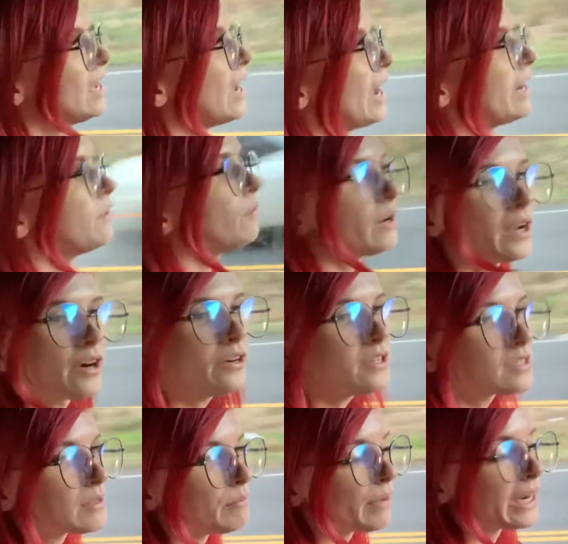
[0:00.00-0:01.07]
didn't want to hurt
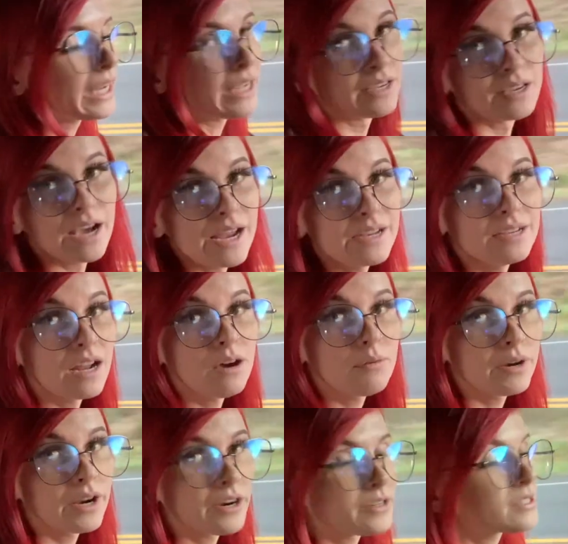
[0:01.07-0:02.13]
somebody. I did not
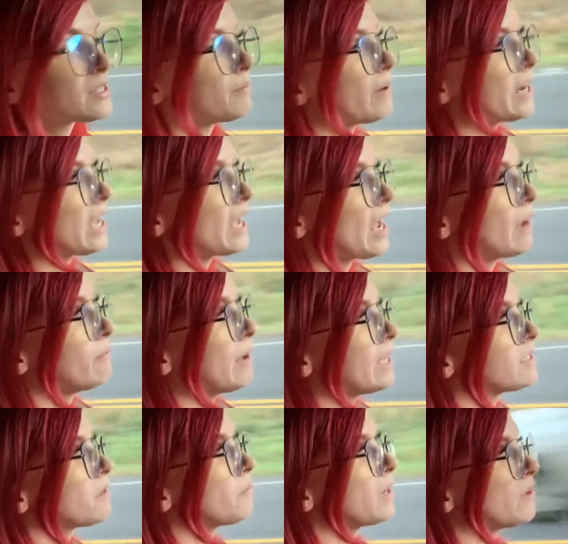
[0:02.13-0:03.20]
want to hurt somebody and make
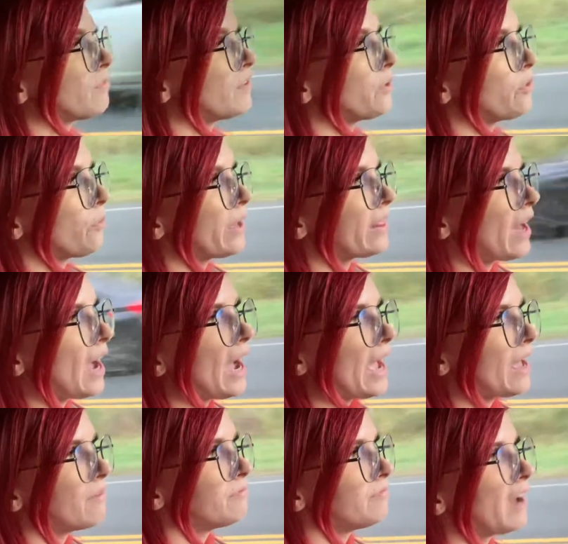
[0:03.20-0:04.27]
somebody feel the way that I
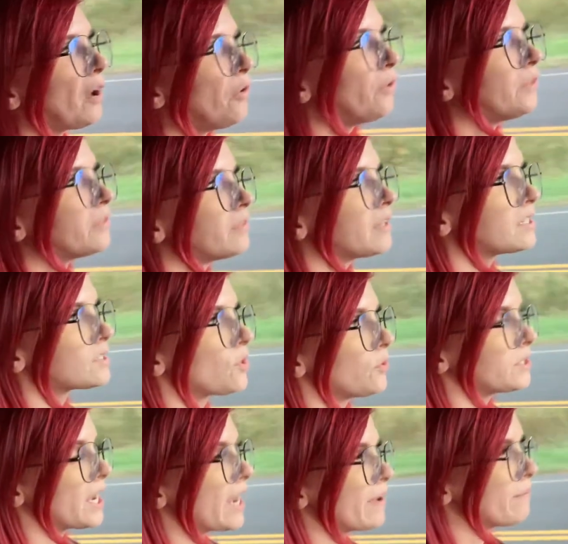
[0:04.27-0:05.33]
had felt this whole
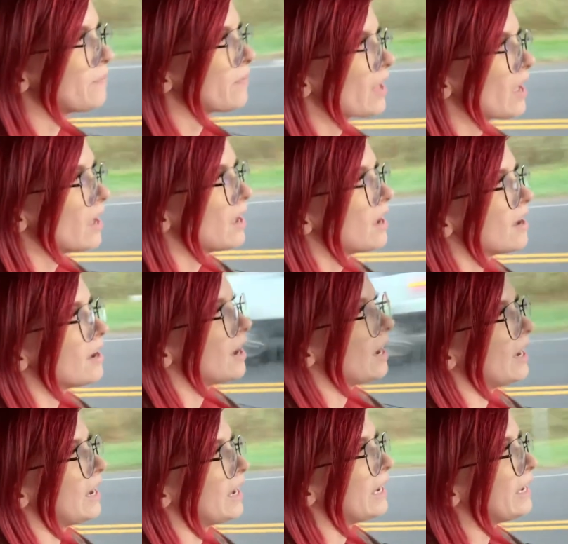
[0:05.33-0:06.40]

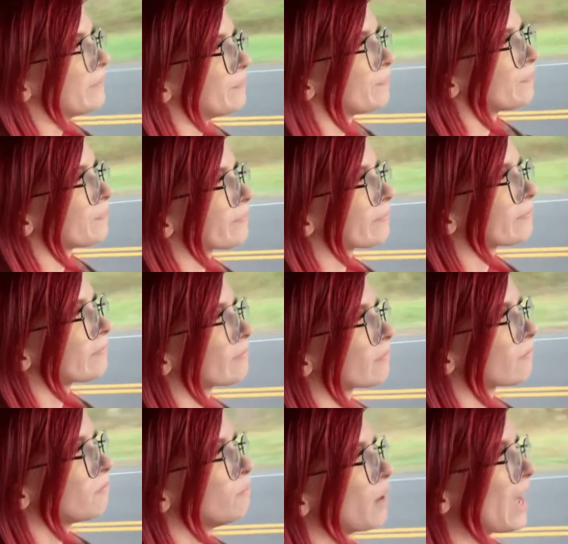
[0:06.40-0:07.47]
time.
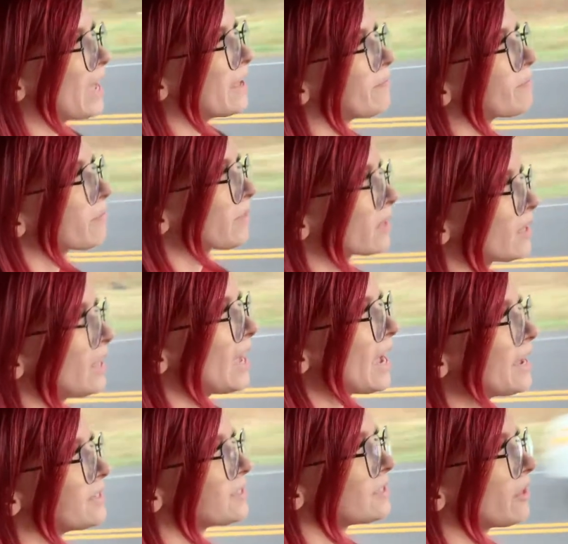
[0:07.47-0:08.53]
But
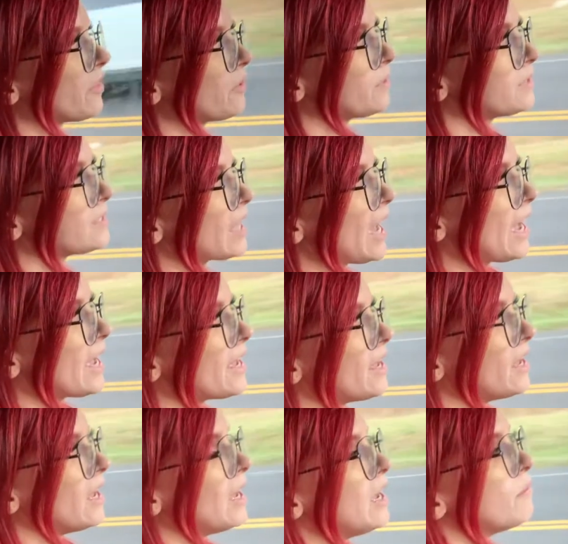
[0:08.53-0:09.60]
yeah, so there was that.
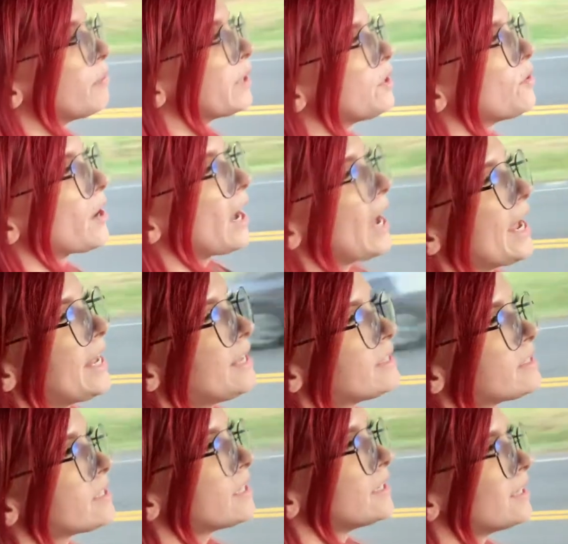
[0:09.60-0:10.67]
But you
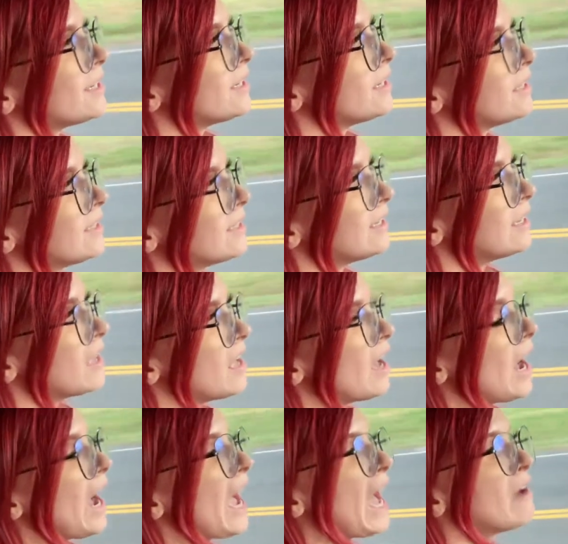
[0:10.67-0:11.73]
guys,
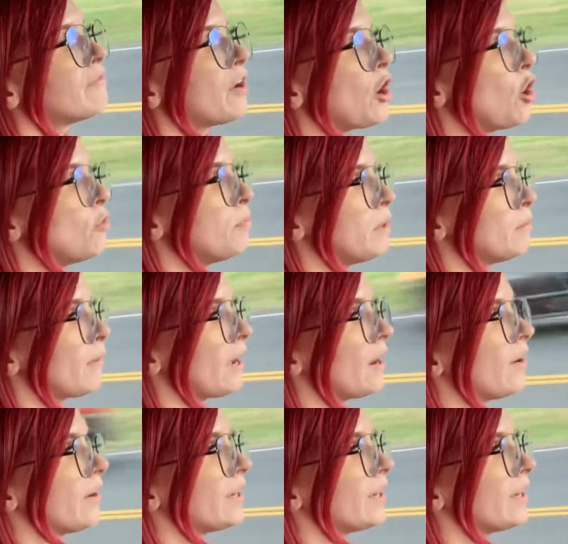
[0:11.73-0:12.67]
I have hope in my heart